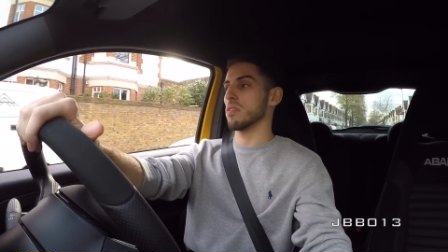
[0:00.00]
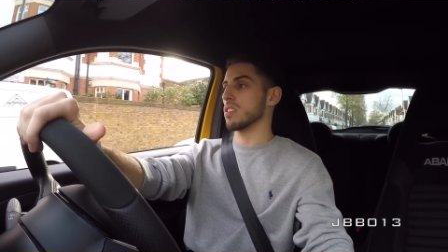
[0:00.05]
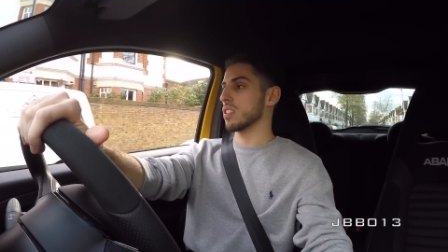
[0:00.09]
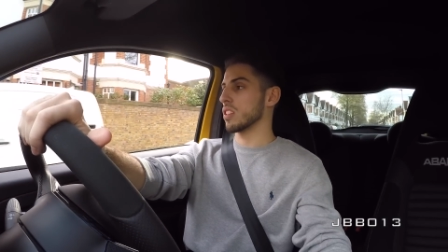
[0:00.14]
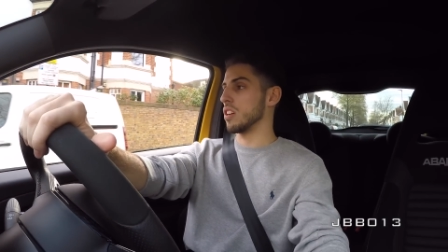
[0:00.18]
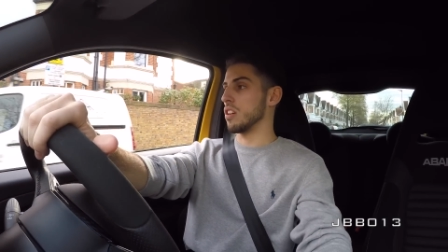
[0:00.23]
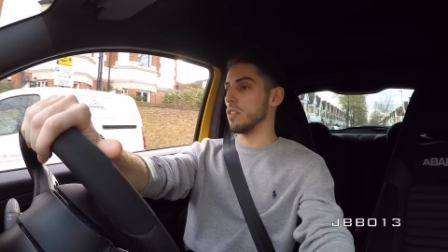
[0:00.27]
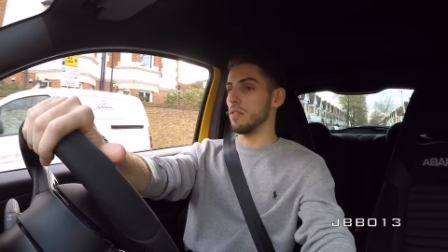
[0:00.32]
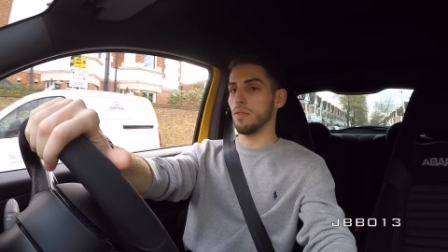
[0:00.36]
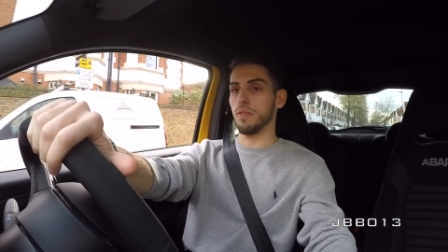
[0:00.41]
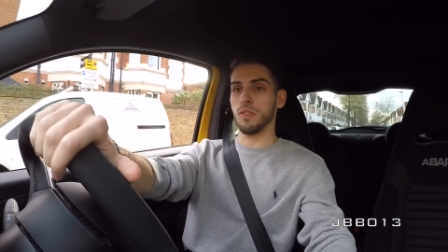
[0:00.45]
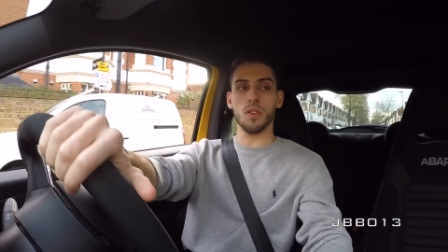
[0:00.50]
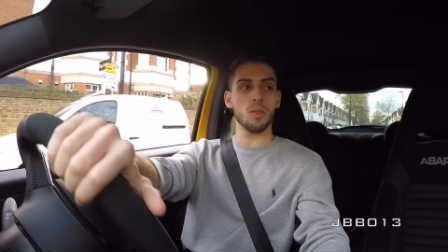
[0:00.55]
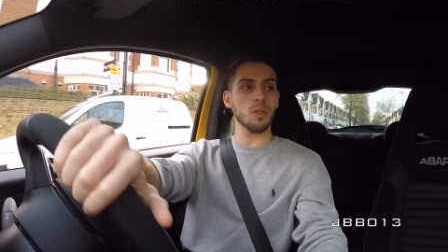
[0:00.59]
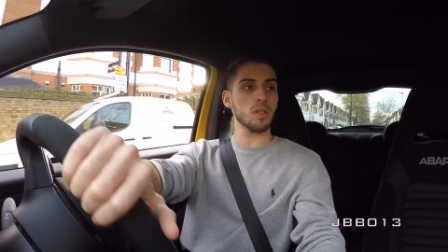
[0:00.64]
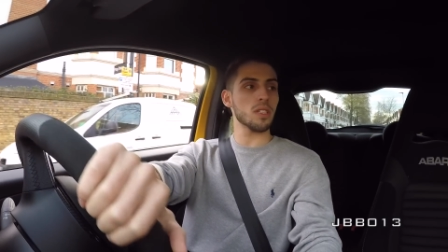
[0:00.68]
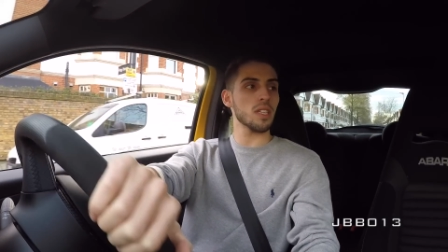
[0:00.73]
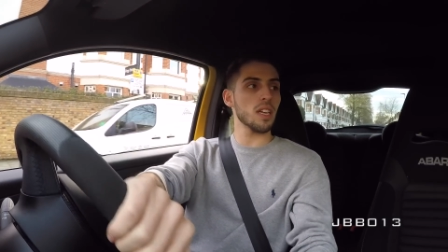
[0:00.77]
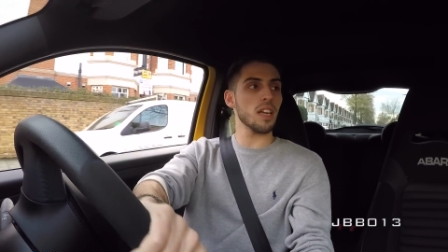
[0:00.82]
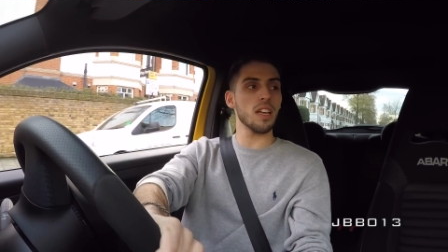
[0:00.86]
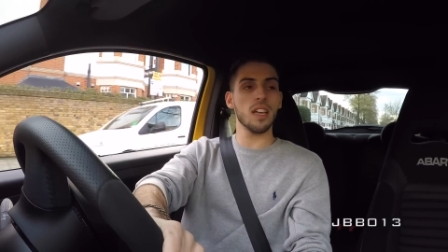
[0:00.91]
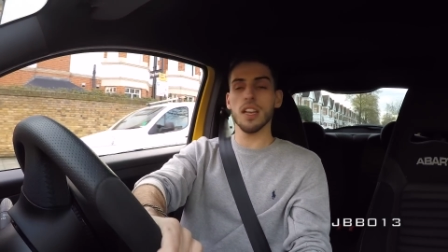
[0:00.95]
Can't
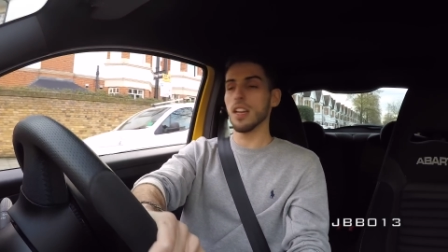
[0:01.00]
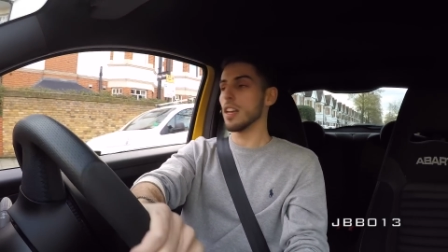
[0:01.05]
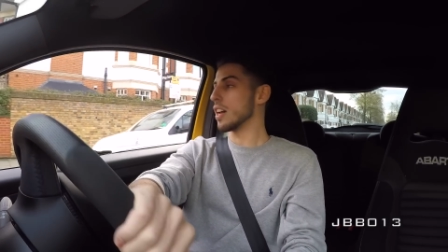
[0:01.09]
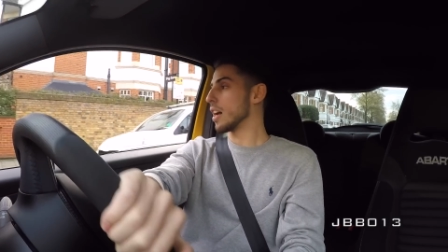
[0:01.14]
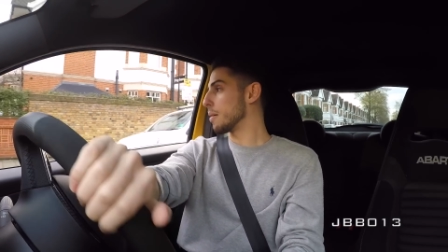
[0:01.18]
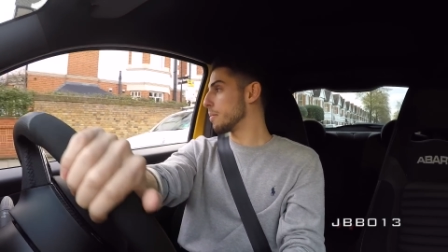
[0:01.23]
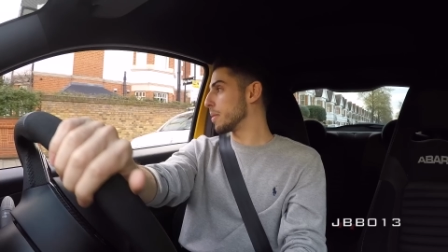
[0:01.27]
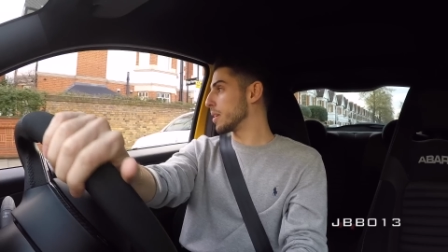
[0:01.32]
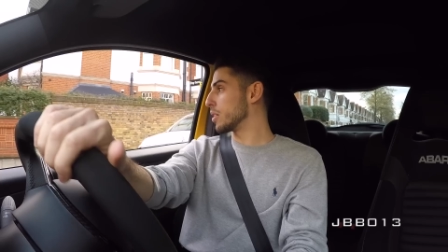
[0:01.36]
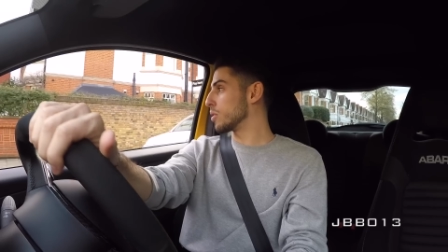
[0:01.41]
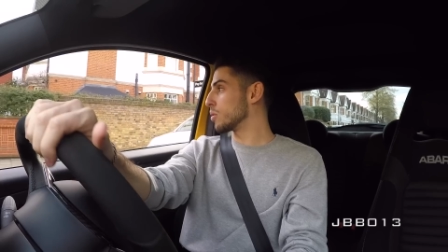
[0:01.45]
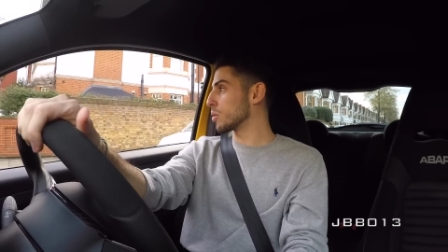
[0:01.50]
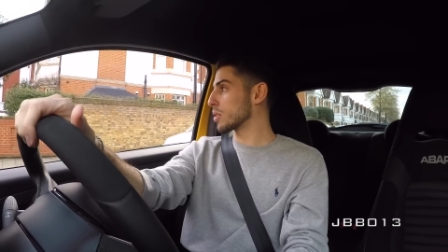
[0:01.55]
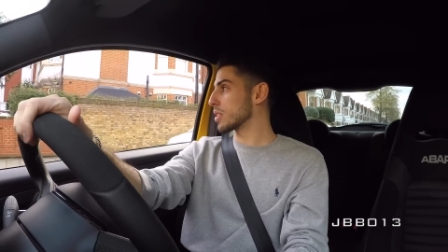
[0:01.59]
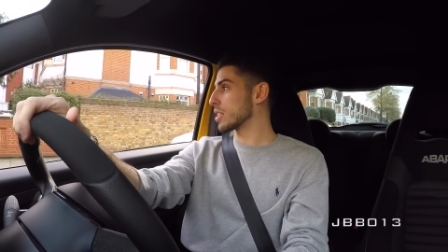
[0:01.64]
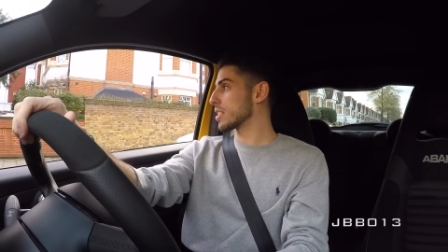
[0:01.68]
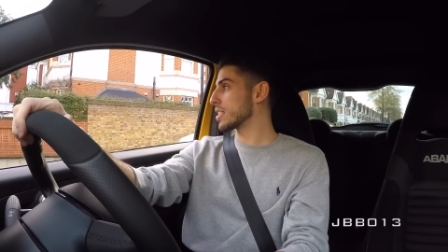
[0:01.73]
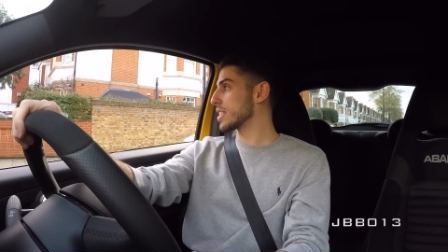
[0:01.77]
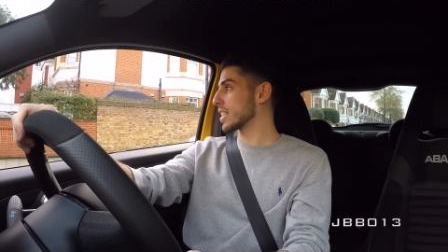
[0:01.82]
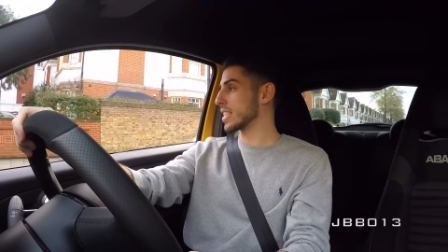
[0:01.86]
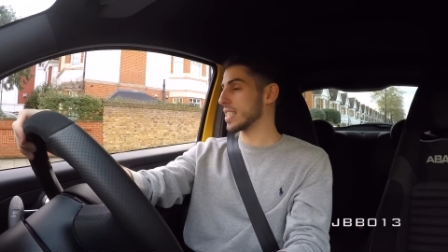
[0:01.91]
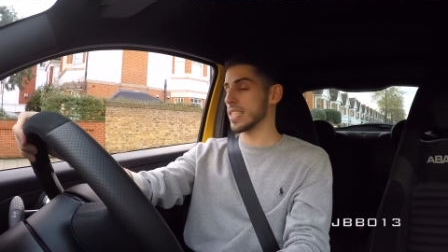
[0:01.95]
fault it. I mean, 0 to
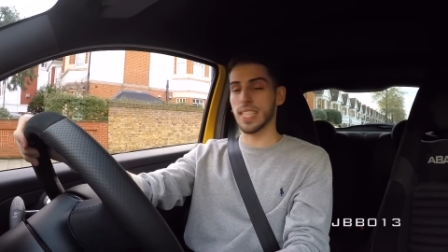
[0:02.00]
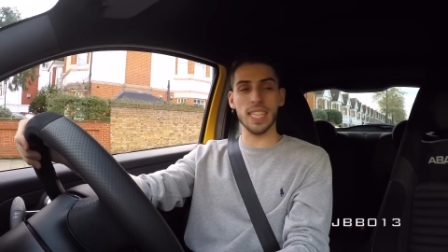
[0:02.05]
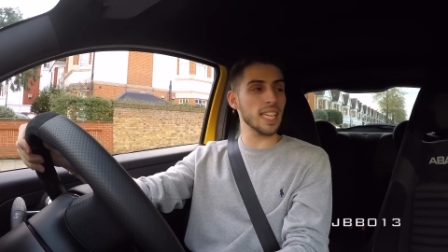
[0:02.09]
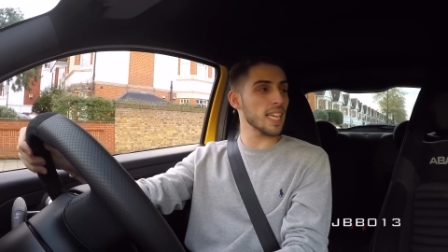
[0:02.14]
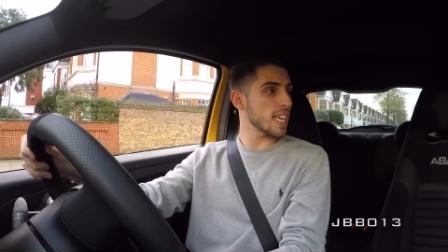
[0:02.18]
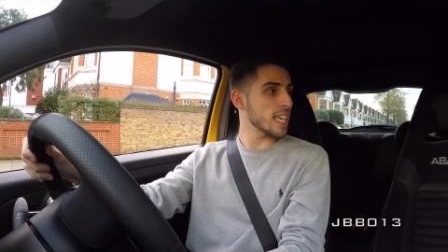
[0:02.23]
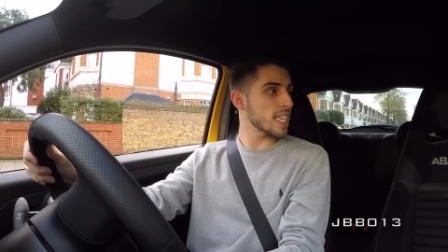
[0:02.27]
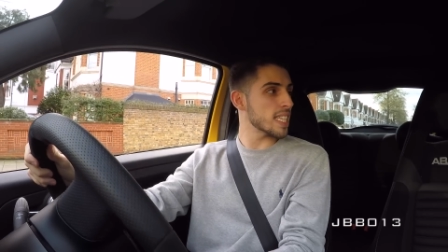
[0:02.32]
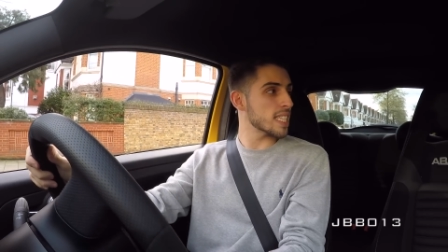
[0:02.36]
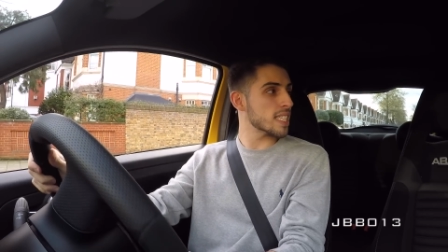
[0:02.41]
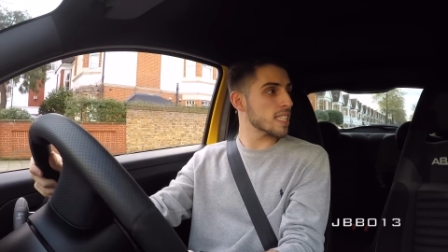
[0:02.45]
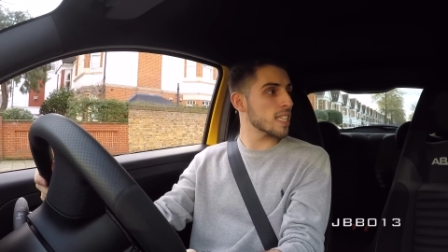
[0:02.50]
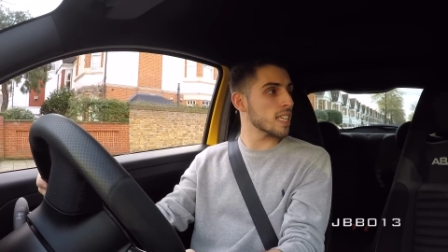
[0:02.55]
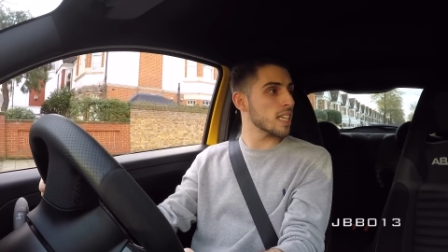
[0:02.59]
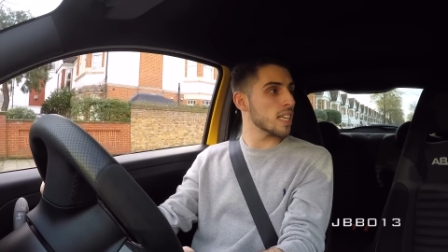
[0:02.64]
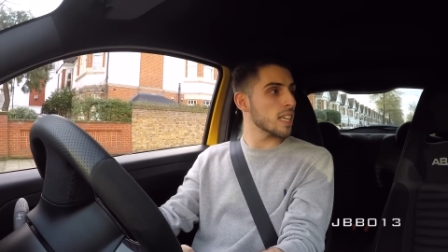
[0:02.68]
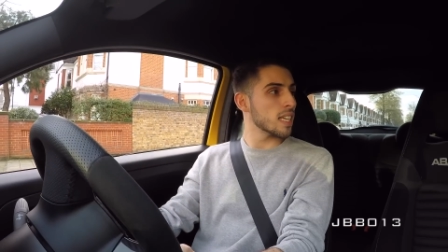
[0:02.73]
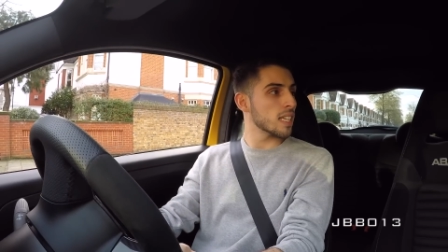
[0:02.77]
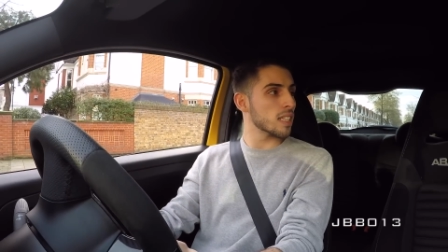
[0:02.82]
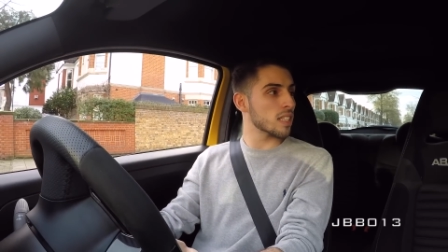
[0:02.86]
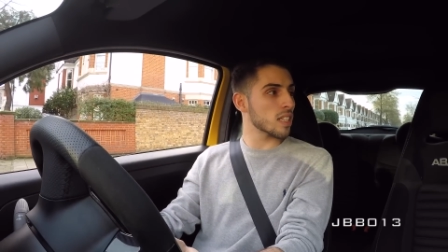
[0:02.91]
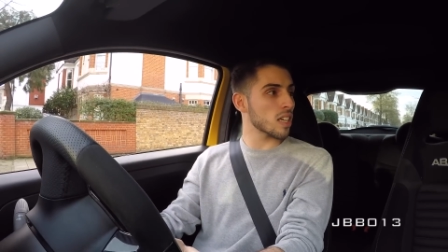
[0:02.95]
60 is
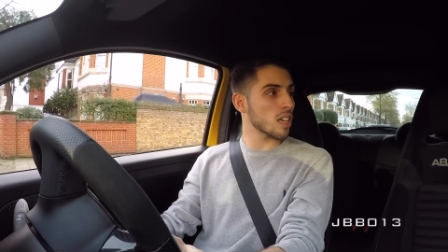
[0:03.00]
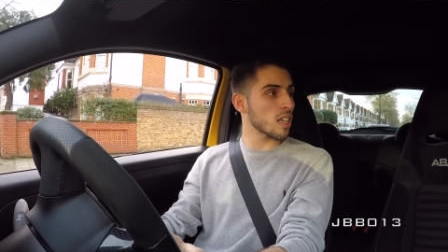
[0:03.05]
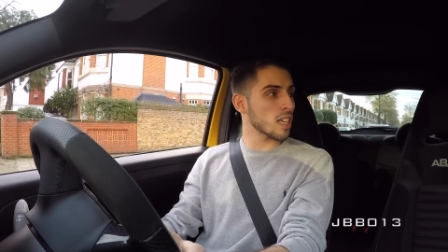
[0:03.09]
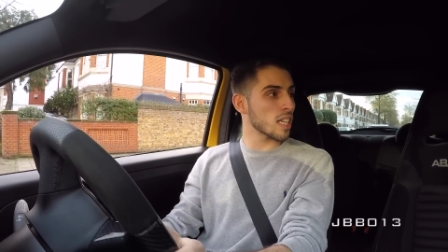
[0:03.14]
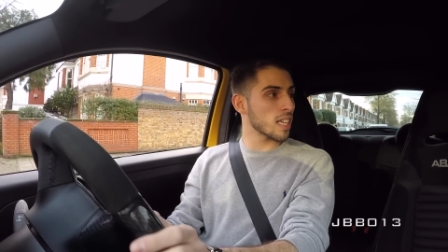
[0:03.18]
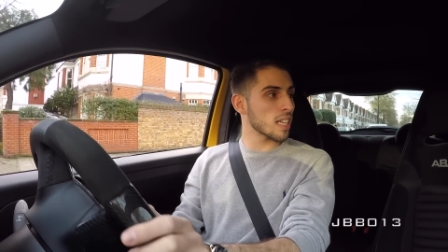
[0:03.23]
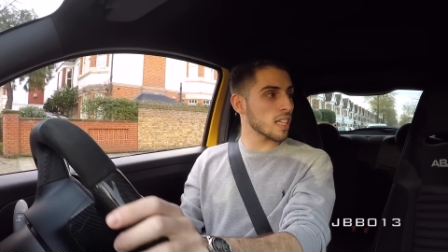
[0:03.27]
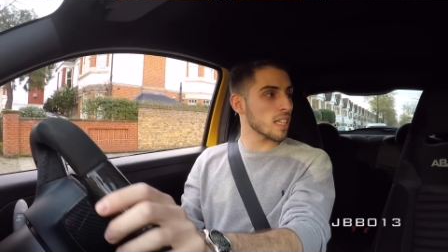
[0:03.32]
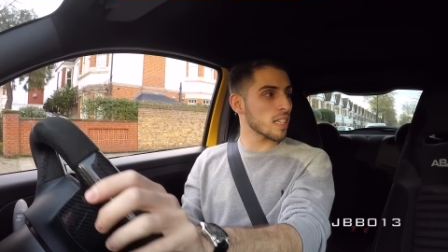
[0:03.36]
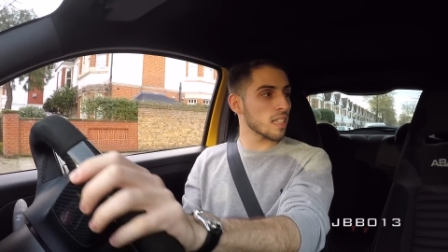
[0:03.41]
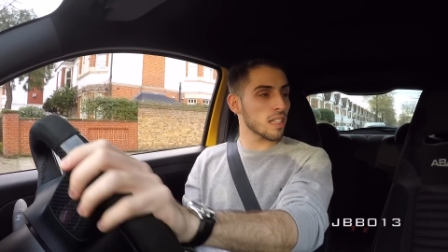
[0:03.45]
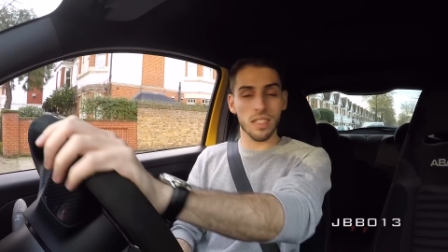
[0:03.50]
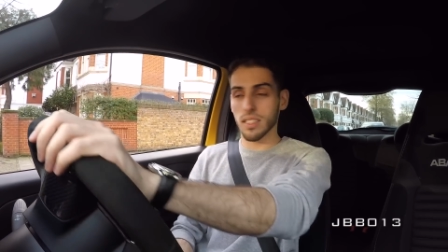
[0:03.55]
done in